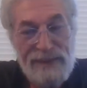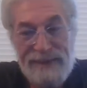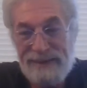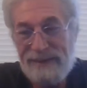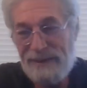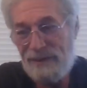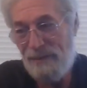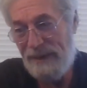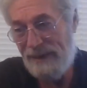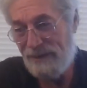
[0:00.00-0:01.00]
And it's got so
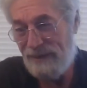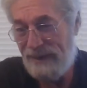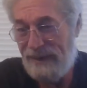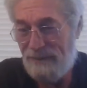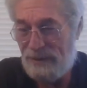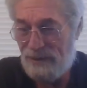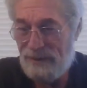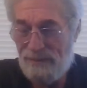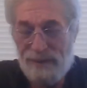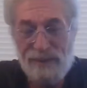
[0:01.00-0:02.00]
many other names to
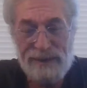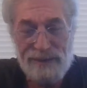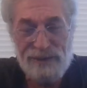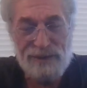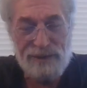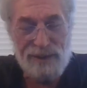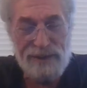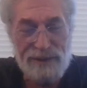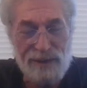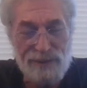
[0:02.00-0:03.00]
it, but we're going to just call
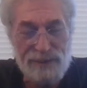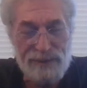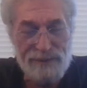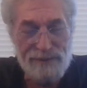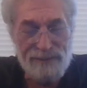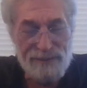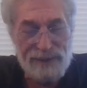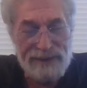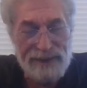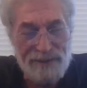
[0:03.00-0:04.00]
it coltsfoot for
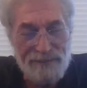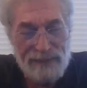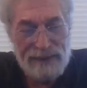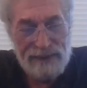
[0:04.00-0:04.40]
now.